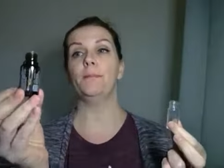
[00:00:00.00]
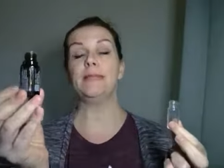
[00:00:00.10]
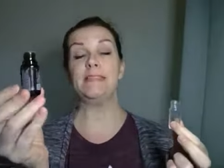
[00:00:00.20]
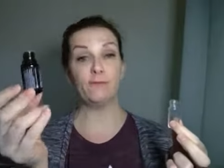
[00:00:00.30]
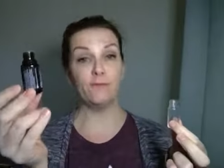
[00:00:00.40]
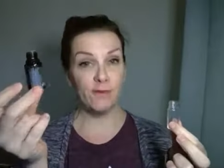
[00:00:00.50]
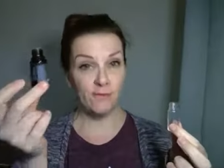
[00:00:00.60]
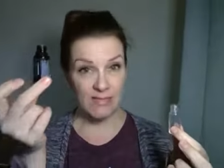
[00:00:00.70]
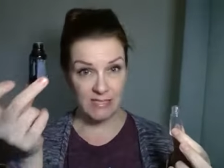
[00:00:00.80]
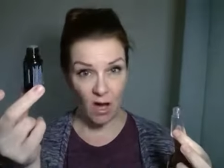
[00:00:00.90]
different
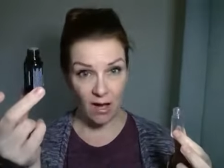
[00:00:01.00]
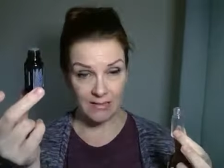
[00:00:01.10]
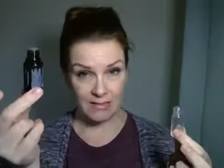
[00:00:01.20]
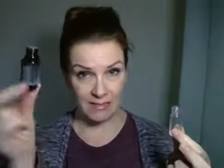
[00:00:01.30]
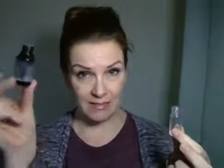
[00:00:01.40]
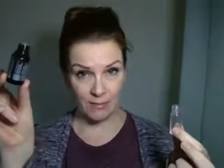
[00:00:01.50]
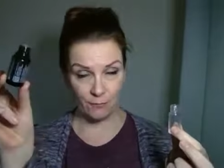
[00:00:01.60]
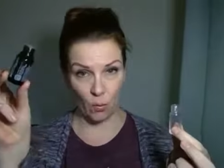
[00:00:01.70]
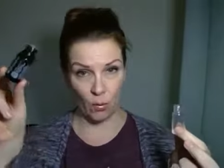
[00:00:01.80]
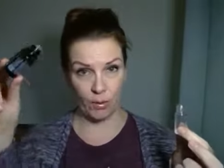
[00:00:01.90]
viscosities of
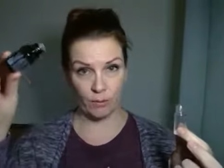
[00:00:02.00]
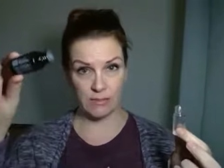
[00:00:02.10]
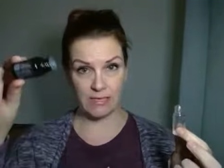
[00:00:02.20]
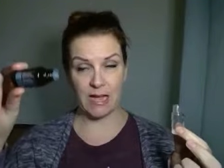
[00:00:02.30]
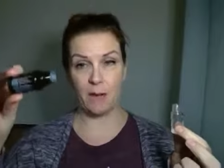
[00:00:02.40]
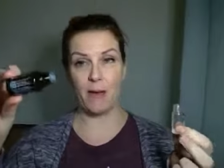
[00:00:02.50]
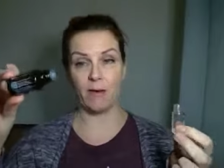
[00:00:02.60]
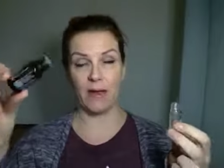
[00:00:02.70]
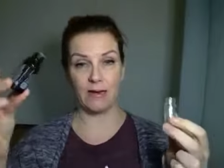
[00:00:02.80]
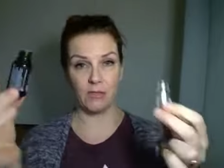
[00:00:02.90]
oils to come
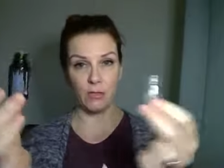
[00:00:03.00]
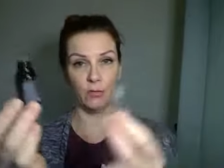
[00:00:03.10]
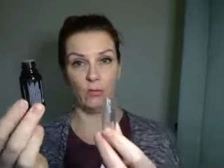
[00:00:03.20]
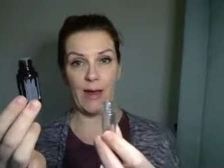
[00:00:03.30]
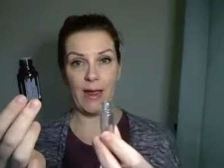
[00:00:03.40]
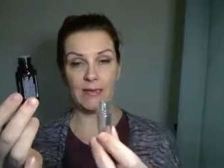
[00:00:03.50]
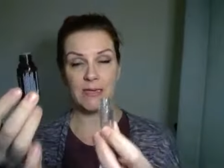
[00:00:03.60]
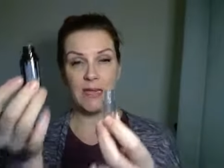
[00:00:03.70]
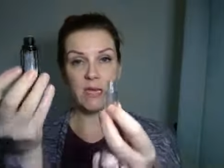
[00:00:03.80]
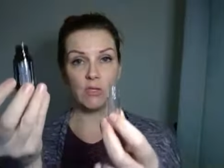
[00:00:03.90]
out at a certain rate.
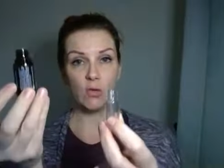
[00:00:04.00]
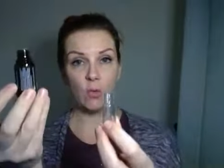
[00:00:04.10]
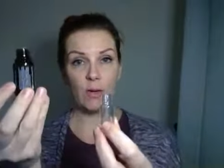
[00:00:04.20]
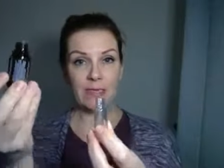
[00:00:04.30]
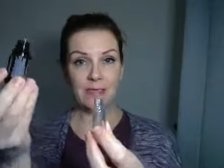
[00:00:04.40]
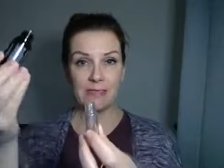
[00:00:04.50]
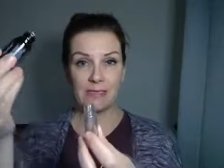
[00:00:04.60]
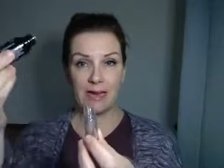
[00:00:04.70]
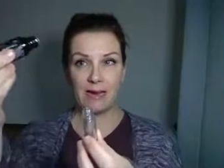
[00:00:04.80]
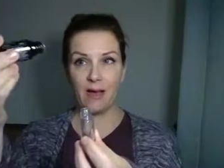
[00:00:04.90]
So
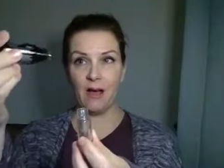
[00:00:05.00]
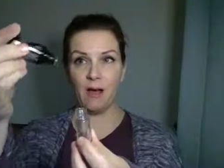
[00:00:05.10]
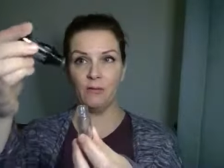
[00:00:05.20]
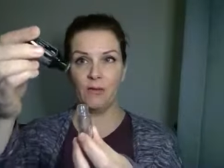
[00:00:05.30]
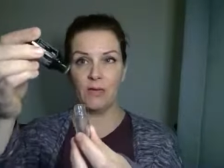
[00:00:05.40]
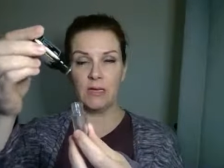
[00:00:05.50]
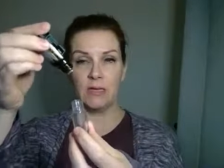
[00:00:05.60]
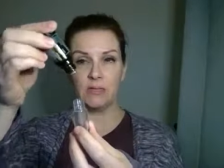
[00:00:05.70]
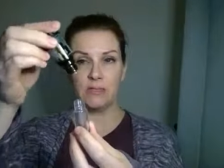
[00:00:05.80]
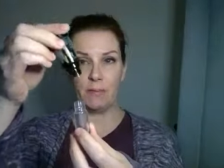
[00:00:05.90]
instead of
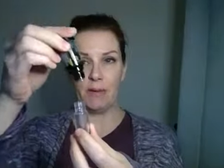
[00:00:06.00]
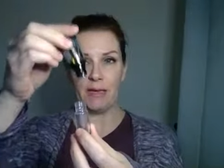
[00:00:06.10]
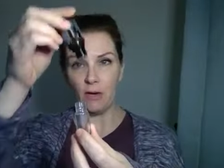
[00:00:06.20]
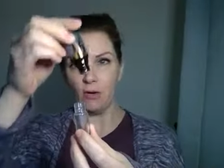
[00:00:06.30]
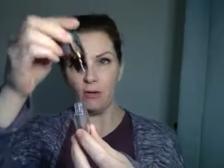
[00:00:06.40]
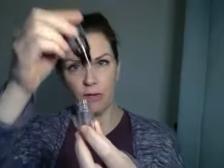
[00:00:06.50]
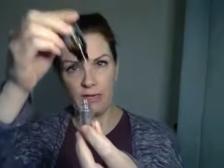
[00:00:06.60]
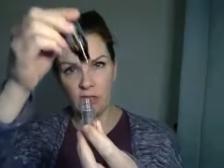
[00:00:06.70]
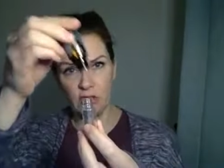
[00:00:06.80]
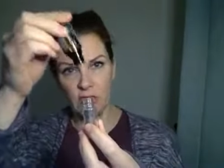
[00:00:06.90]
tipping it over
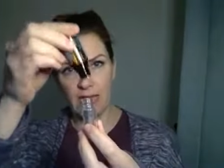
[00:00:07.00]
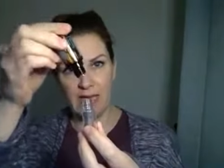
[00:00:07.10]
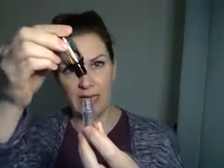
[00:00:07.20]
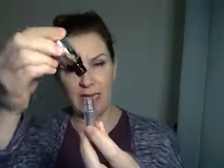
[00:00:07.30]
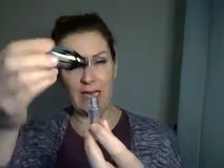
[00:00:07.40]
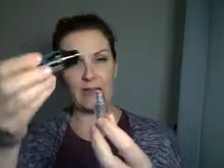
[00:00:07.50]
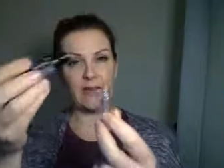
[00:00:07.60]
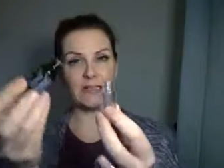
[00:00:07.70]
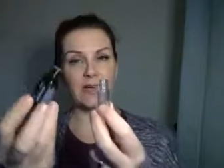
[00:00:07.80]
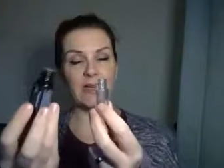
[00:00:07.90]
and shaking it,
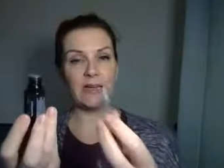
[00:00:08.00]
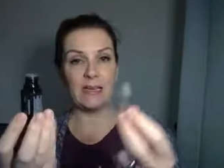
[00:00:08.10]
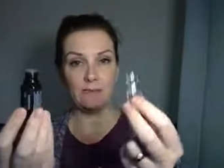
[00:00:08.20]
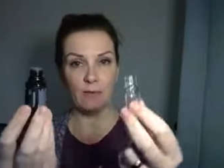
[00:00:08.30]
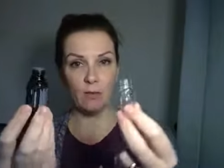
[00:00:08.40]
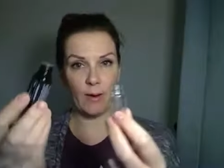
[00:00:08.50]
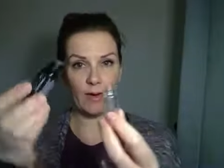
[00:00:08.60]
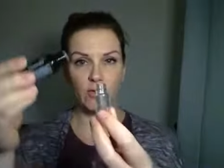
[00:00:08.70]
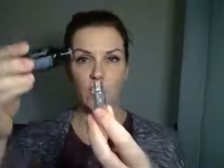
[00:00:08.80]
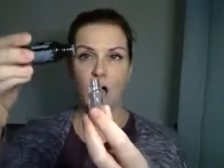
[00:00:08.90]
that's not going to give you the right
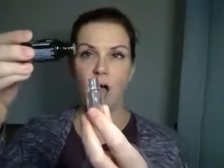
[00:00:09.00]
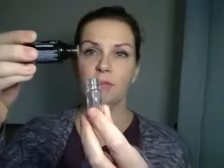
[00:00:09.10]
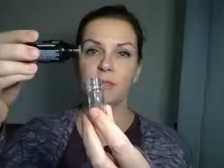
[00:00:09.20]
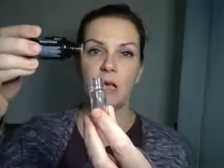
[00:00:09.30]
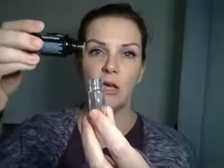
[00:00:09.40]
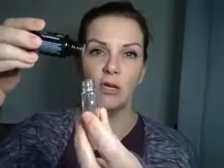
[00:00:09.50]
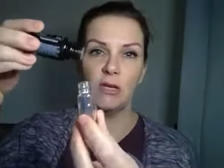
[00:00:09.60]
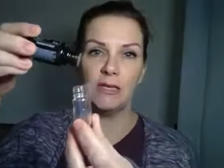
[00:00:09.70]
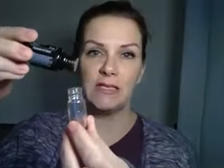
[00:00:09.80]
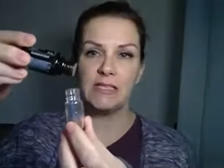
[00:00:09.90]
drops. You
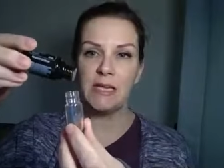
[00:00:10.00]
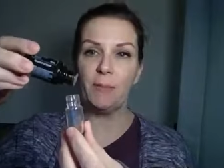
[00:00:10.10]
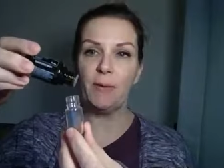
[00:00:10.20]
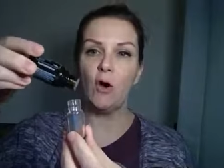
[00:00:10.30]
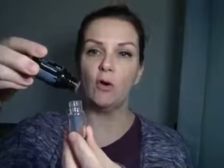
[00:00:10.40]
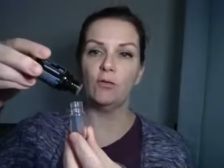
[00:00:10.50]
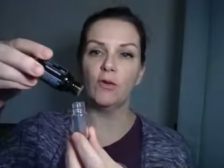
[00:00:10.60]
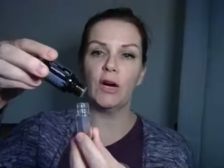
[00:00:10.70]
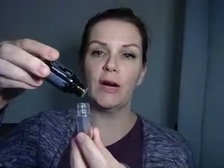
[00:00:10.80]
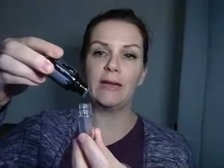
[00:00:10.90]
need to tip it
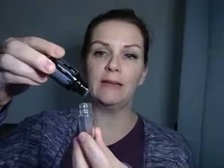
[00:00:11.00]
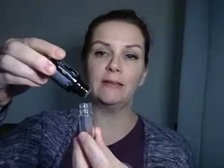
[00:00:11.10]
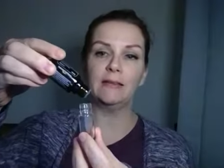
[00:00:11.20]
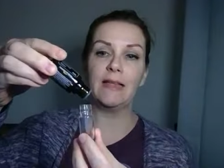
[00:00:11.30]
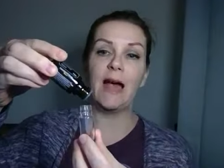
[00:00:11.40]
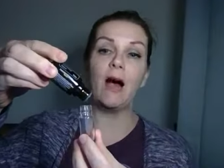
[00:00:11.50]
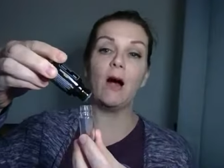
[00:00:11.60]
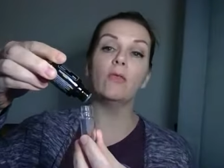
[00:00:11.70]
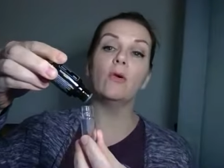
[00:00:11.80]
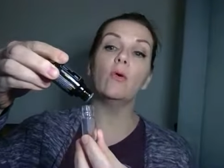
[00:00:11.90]
over and
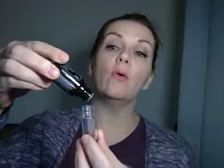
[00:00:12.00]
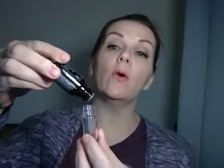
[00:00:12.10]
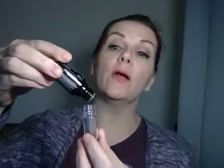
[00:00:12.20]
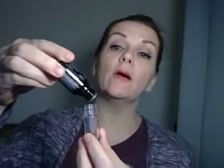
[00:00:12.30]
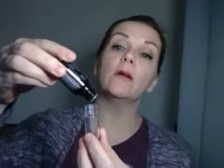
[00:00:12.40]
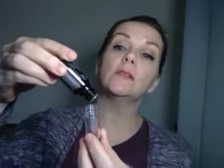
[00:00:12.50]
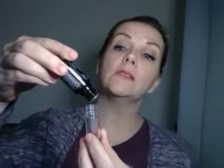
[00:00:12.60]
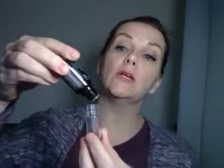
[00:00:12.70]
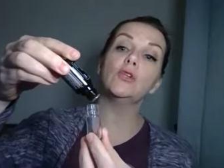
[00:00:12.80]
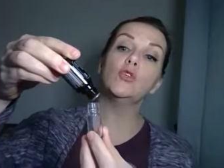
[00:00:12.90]
allow the oil
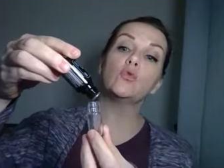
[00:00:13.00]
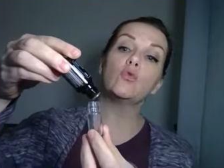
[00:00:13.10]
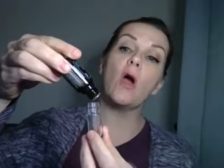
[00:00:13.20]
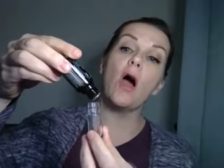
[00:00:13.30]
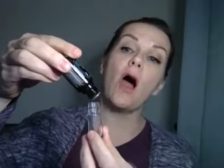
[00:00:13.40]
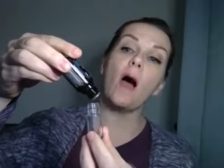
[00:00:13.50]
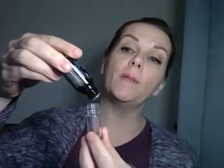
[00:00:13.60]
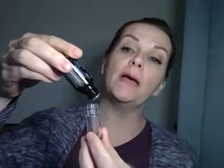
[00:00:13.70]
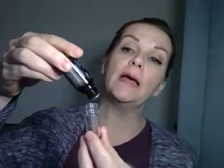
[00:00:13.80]
to drop